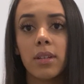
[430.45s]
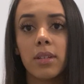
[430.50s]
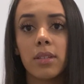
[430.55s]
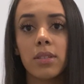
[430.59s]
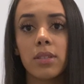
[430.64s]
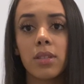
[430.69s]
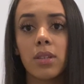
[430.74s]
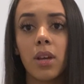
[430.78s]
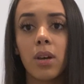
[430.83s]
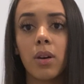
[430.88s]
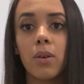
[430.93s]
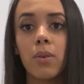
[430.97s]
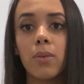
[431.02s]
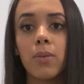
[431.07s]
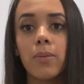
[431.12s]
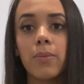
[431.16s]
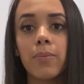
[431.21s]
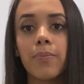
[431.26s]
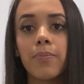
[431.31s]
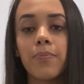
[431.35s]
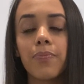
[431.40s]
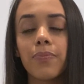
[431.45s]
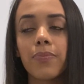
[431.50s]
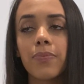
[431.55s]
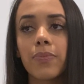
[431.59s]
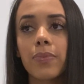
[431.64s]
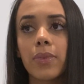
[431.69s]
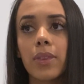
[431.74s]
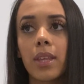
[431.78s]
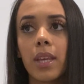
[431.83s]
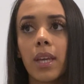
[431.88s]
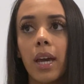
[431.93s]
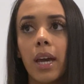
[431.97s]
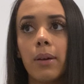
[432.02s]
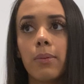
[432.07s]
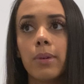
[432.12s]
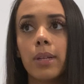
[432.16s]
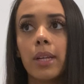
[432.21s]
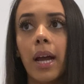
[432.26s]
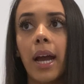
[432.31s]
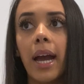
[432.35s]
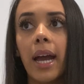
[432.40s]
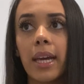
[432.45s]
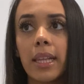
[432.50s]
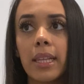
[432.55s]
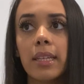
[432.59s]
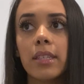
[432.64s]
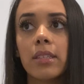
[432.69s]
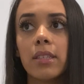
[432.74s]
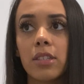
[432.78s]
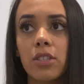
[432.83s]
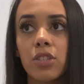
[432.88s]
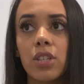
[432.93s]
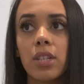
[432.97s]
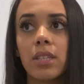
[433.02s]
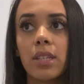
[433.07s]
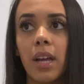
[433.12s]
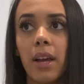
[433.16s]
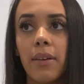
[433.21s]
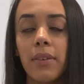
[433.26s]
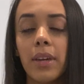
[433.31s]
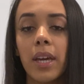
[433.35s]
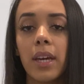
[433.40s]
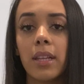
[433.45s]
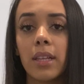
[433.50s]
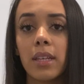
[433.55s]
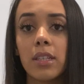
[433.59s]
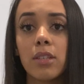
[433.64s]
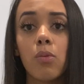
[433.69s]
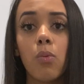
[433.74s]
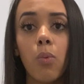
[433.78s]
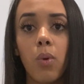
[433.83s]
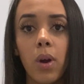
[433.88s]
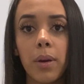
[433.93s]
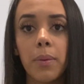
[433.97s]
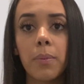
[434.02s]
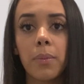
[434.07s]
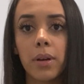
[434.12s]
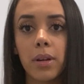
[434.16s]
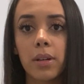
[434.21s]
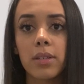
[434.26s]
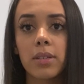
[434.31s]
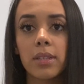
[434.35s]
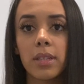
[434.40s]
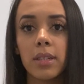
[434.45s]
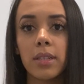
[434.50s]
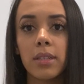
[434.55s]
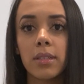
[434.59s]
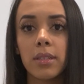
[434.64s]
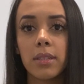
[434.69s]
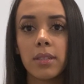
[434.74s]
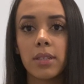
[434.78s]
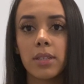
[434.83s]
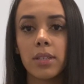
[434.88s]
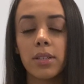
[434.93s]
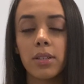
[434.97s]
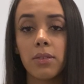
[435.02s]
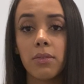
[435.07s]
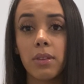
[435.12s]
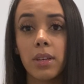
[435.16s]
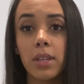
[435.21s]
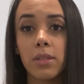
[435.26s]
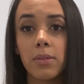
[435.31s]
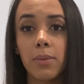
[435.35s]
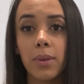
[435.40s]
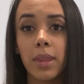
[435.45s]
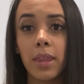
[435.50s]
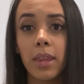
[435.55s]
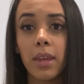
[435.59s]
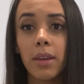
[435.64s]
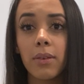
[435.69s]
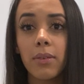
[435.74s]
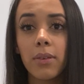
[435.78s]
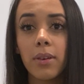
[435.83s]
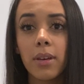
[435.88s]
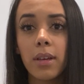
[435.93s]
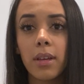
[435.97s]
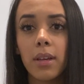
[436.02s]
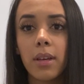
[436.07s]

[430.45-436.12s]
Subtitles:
So I would highly suggest having at least one person to do this with you,